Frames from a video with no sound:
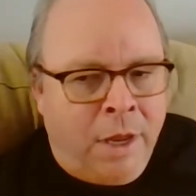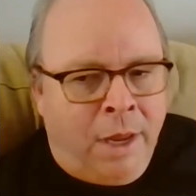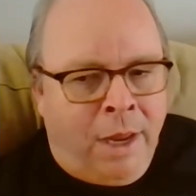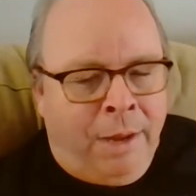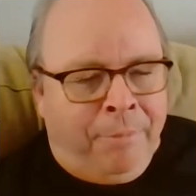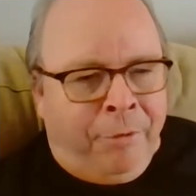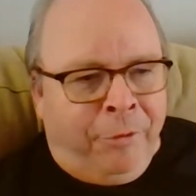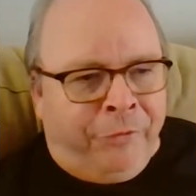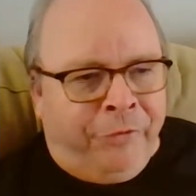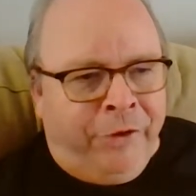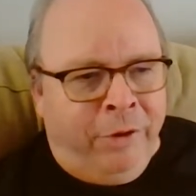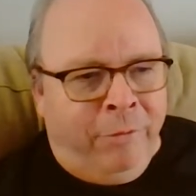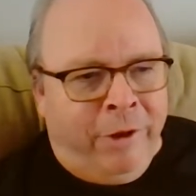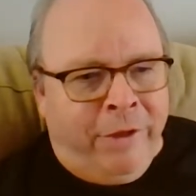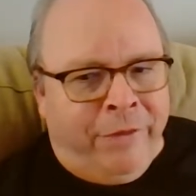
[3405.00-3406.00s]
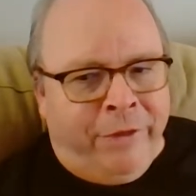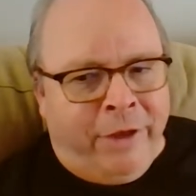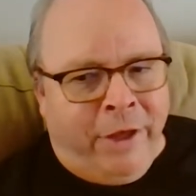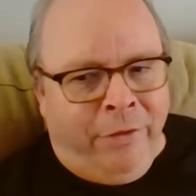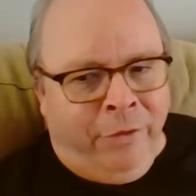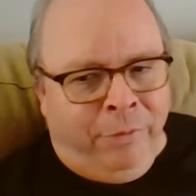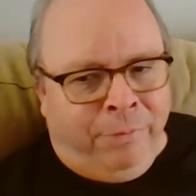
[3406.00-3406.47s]
Hey, Seaweed, the
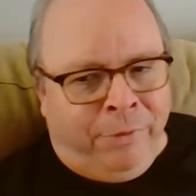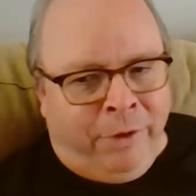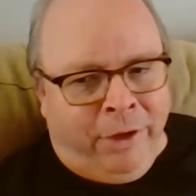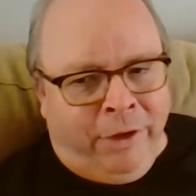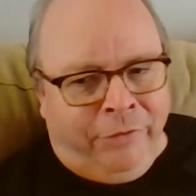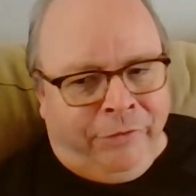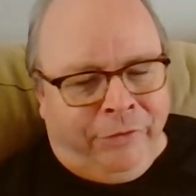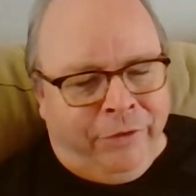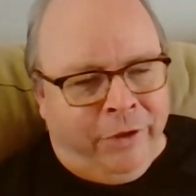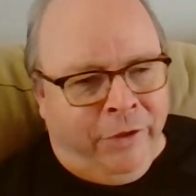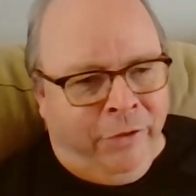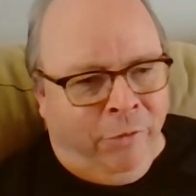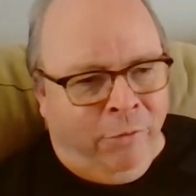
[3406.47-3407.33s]
other